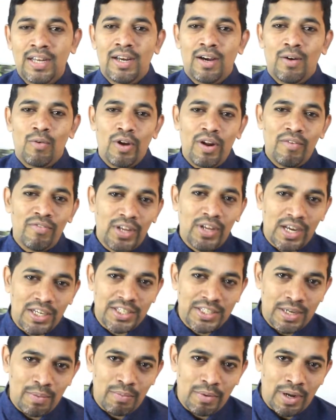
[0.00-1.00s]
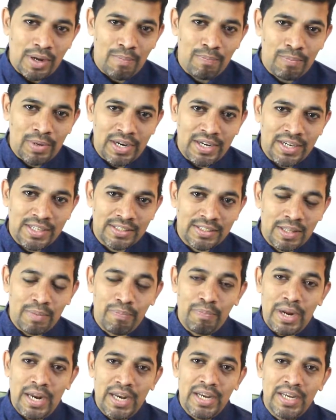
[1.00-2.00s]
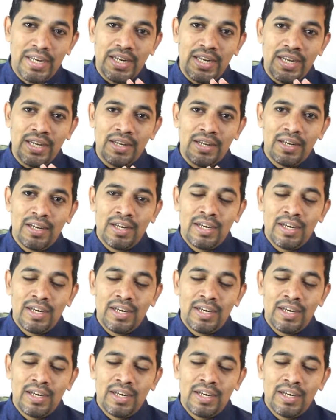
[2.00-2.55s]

one of the customer complaint is the painting,